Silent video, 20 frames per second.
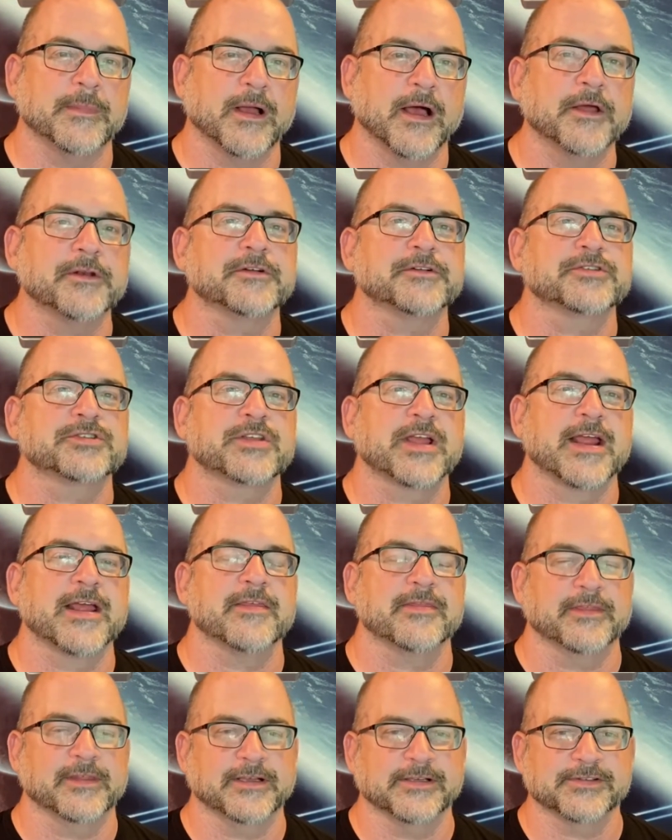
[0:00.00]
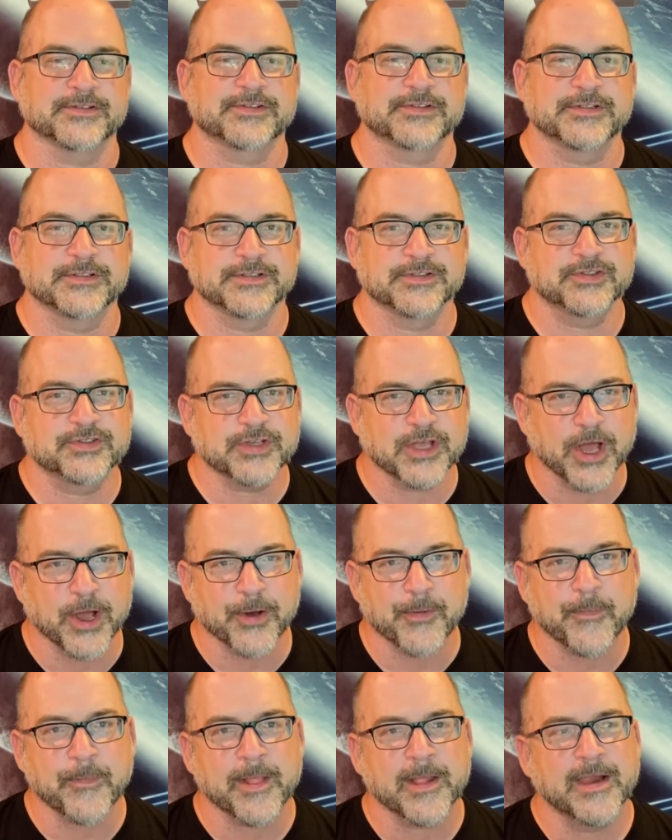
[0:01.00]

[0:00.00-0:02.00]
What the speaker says: understand these. So,